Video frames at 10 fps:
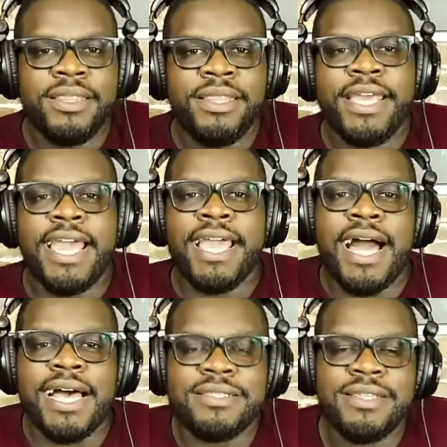the
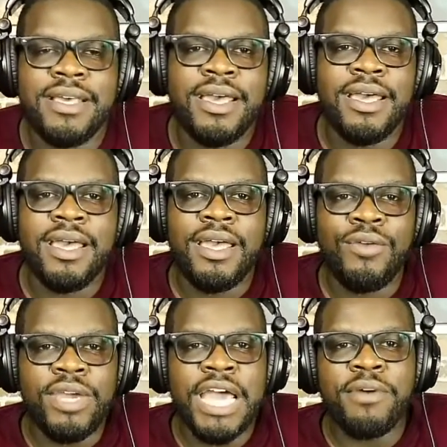chaos.
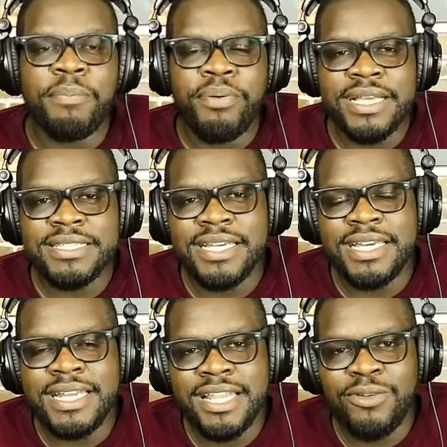We have a
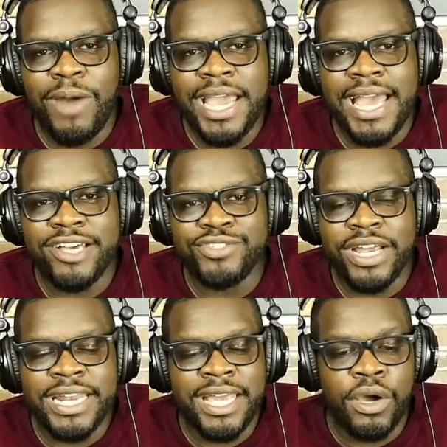president in the White House
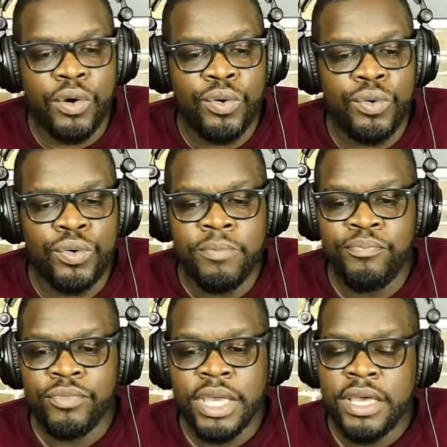right now who
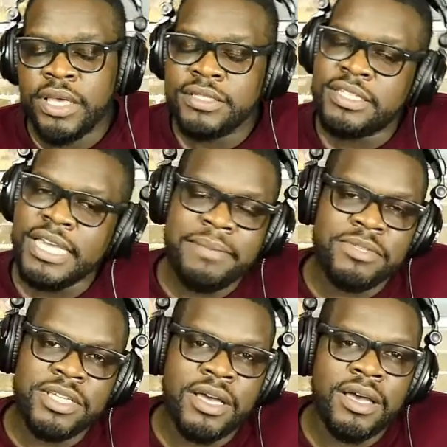seemed
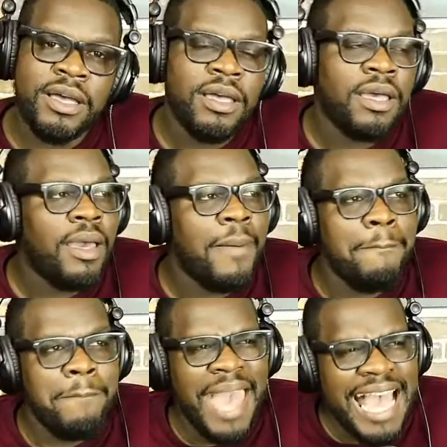to
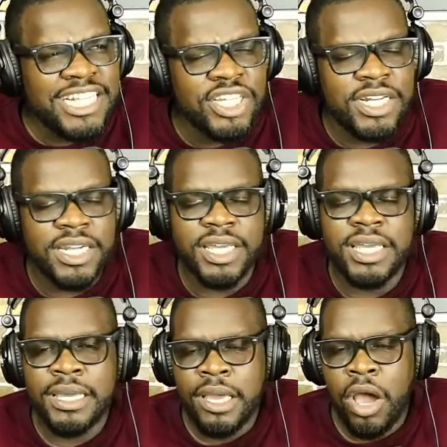magically
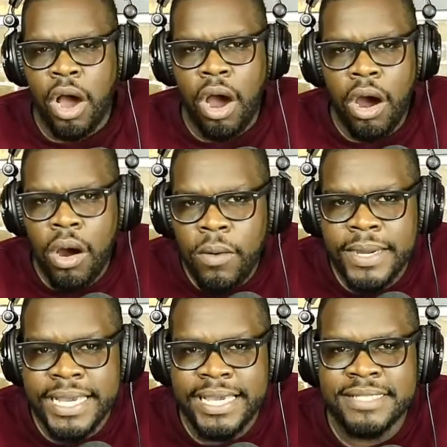
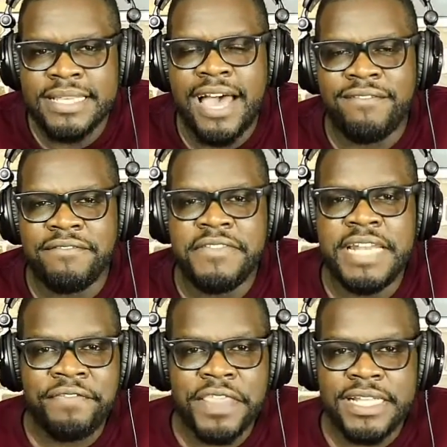always have
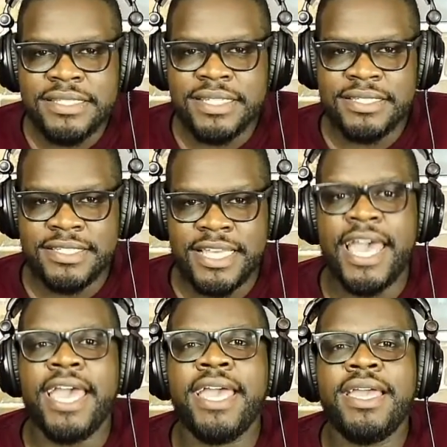nothing to
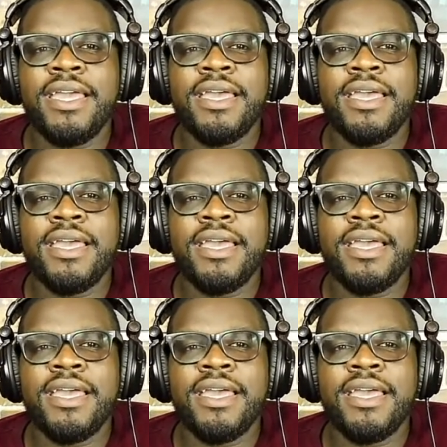say